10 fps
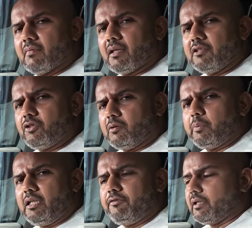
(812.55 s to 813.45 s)
I sort of
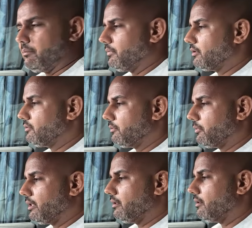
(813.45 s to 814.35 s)
believe them because from
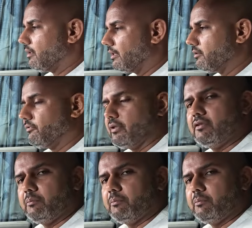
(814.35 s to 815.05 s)
what has a first